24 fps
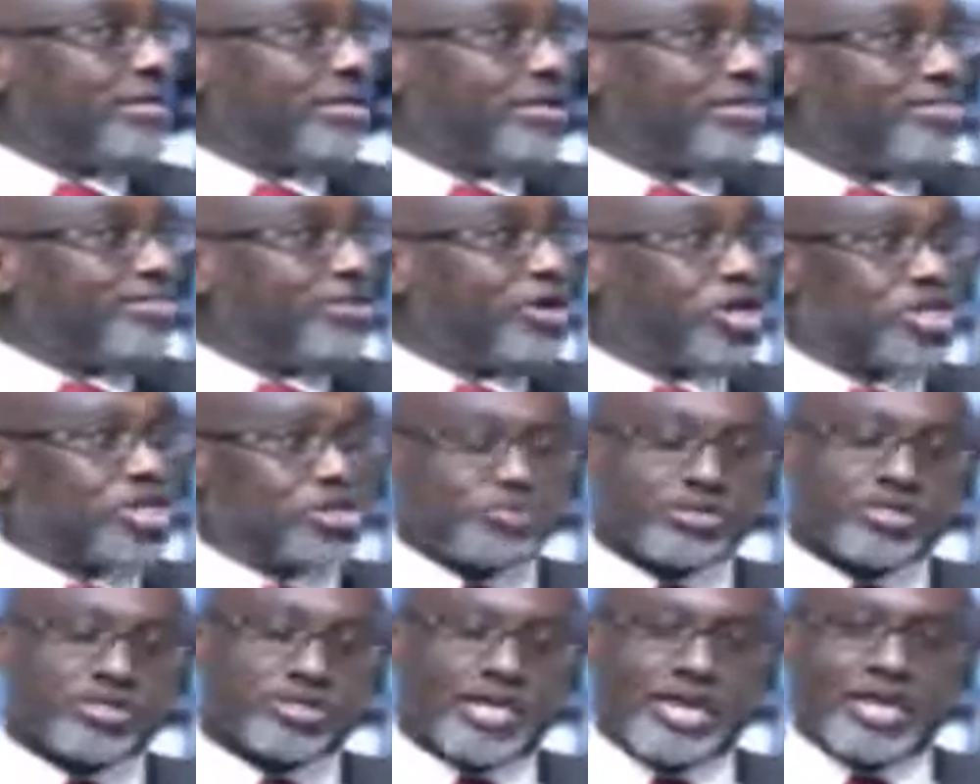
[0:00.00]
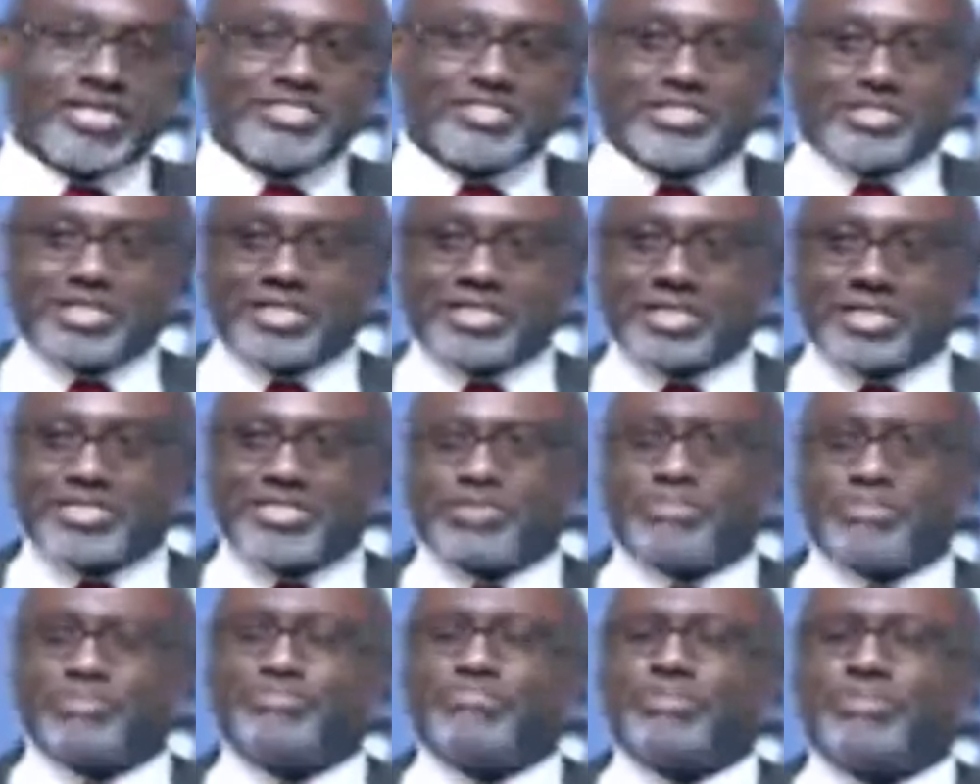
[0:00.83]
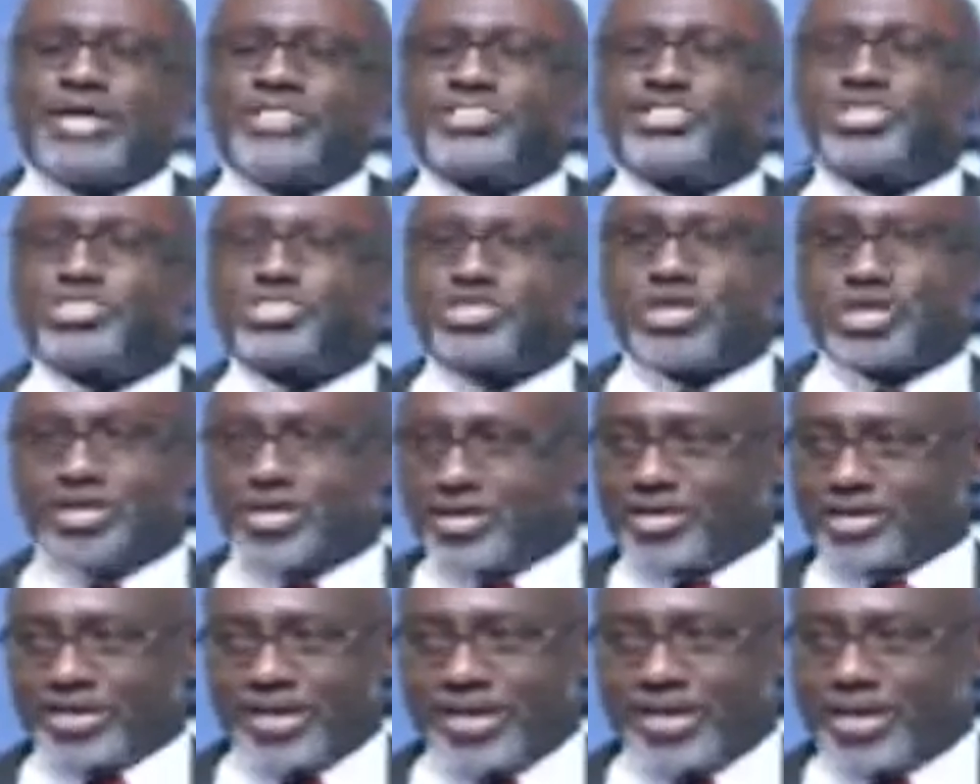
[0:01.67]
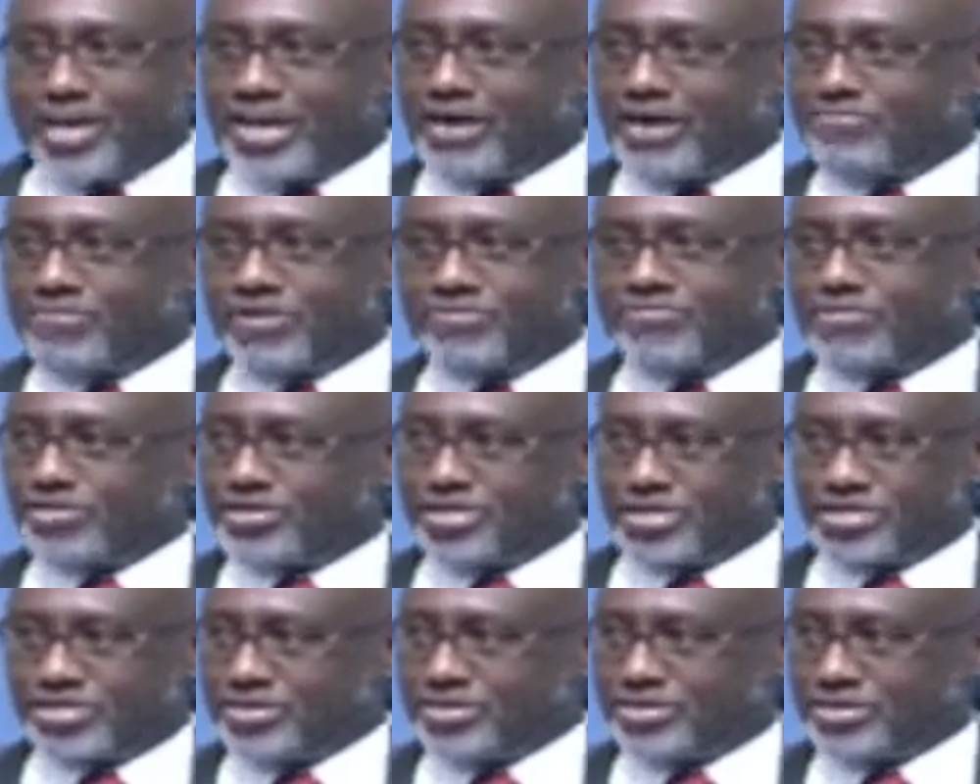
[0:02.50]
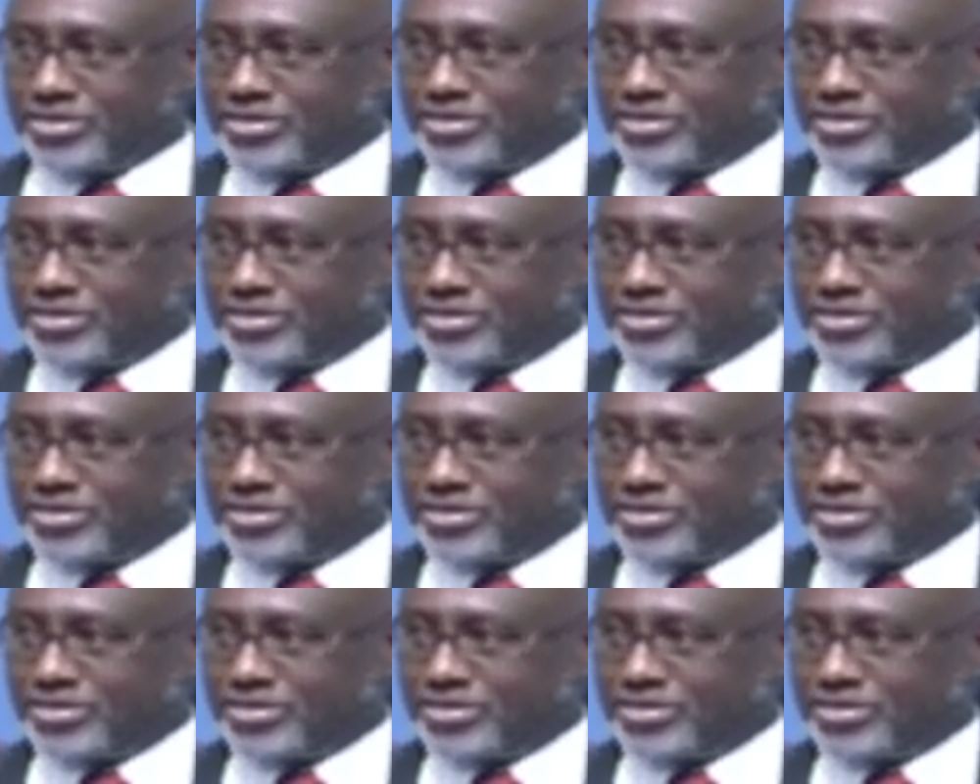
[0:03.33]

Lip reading: the hospital canteen had the best chocolate cake I've ever eaten.